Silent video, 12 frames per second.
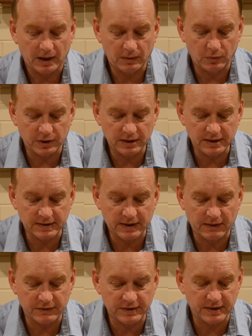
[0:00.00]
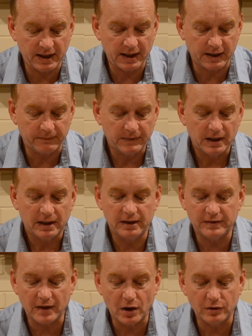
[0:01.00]
and what he discovers there,
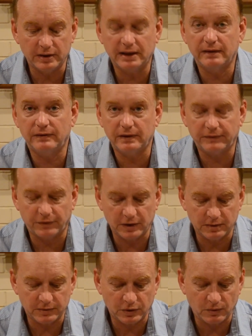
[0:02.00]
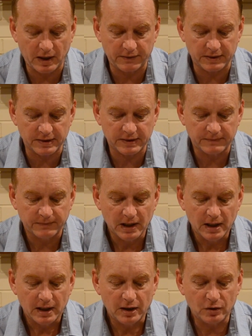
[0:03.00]
his own in giving freedom to others.
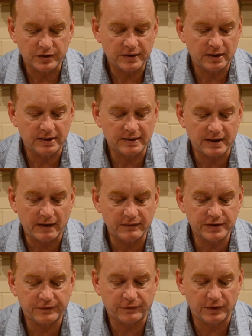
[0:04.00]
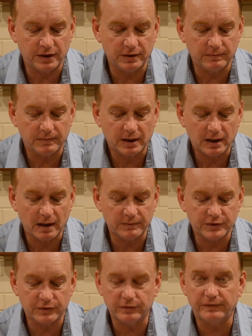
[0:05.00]
He also discovers freedom
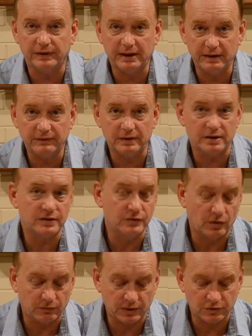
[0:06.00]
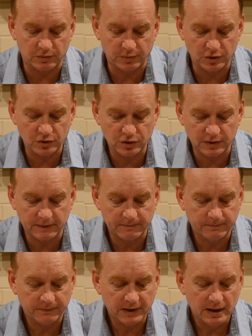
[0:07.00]
comes through forgiveness, not retribution.
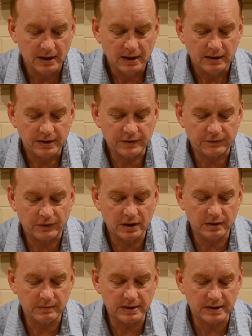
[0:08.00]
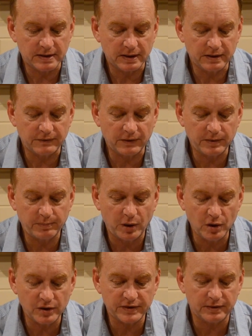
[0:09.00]
This freedom is very
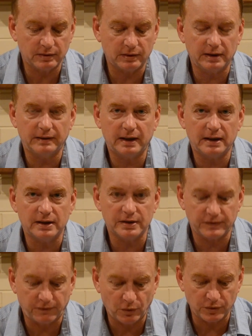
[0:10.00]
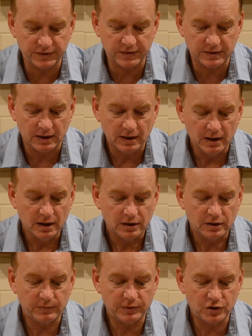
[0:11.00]
personal in that he is forced
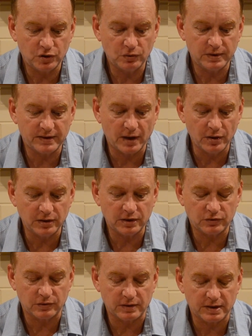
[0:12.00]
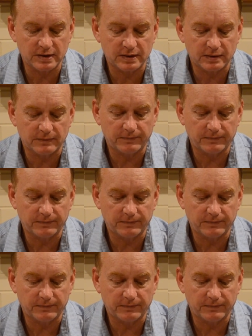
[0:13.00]
to pursue his own interests